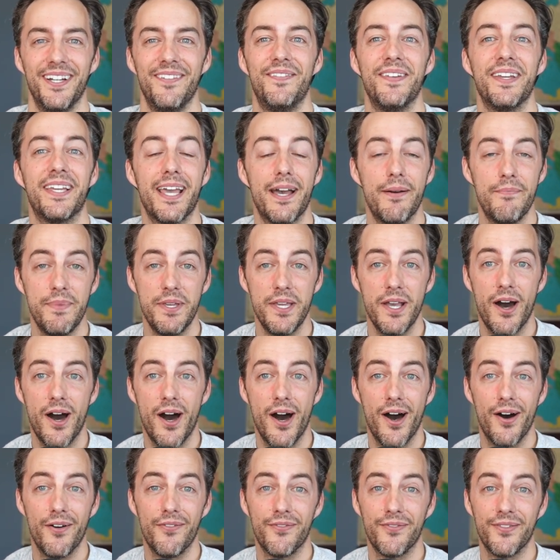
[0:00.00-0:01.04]
If you kept me
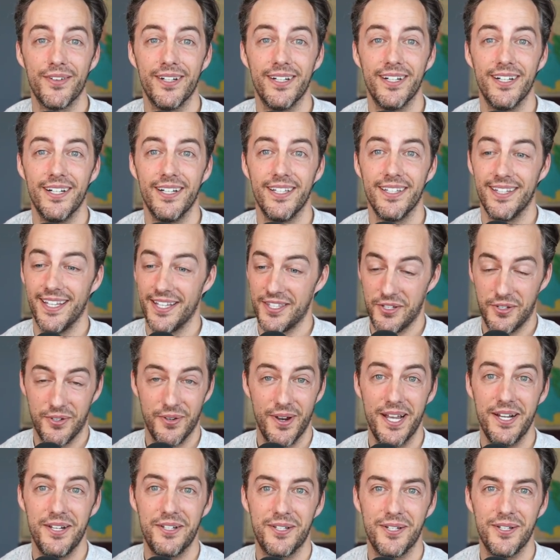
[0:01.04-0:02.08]
off, that's
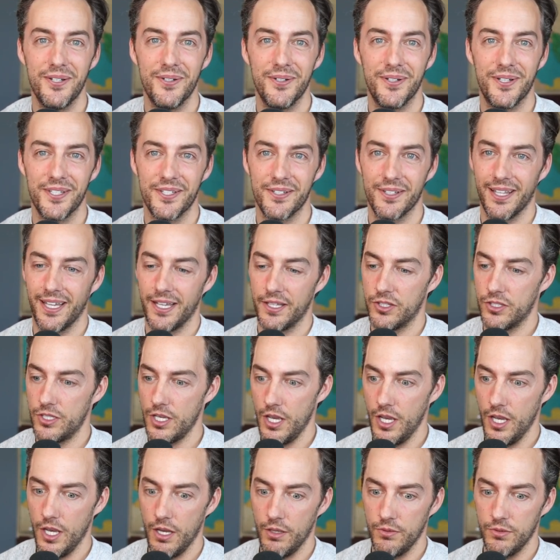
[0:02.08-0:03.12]
great too because you're like,
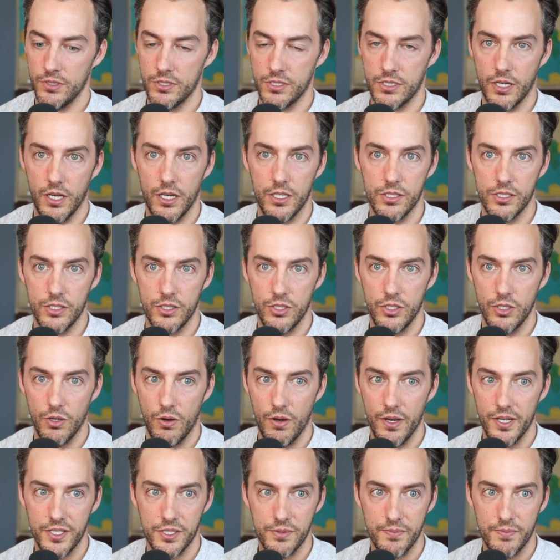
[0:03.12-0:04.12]
damn, this guy's annoying.